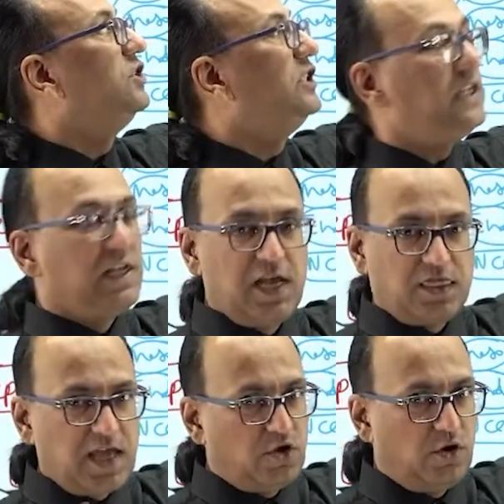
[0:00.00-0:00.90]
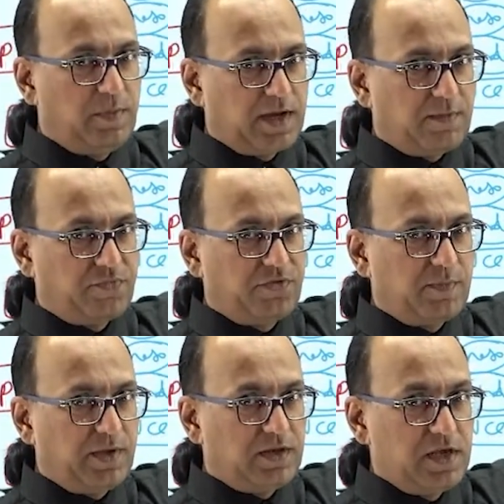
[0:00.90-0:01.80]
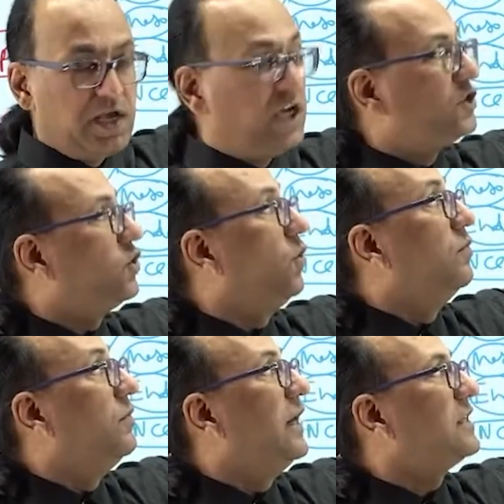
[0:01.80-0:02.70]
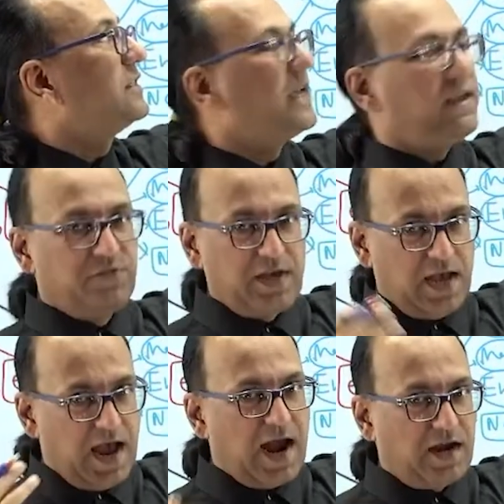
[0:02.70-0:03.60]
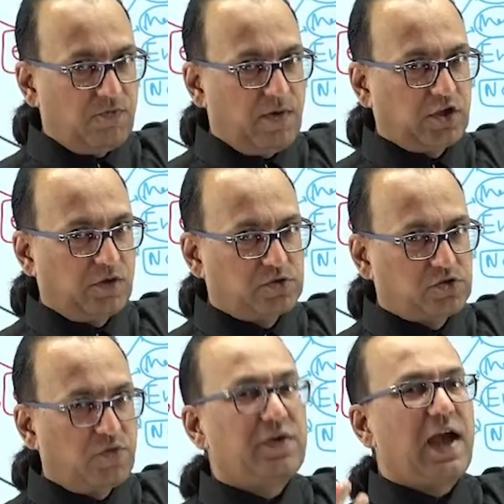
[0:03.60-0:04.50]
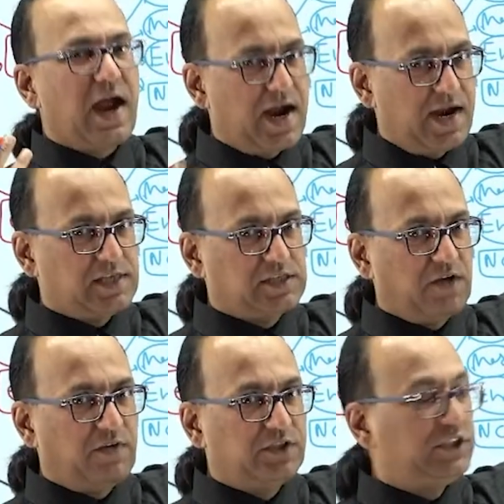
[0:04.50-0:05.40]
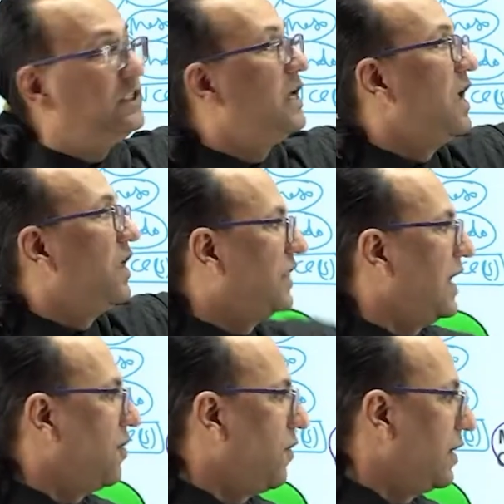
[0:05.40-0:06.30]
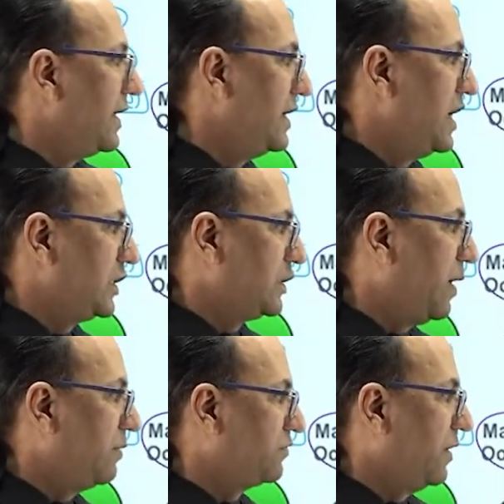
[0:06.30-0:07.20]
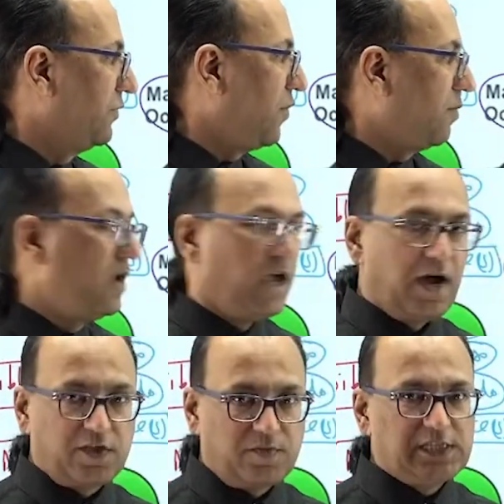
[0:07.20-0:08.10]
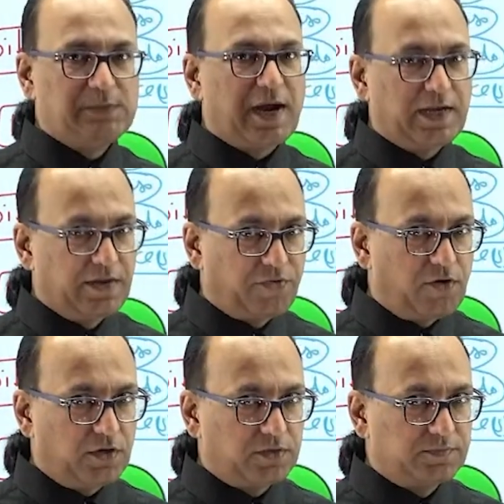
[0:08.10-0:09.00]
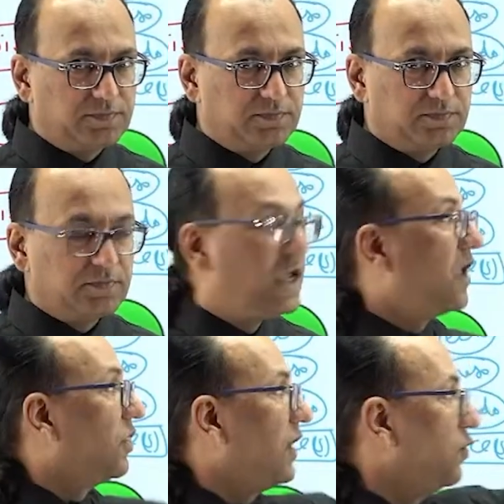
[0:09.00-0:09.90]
gene, then you will become a female. So let us say we had Y chromosome, we had SRY gene, then only sperms will form. Otherwise, by default, the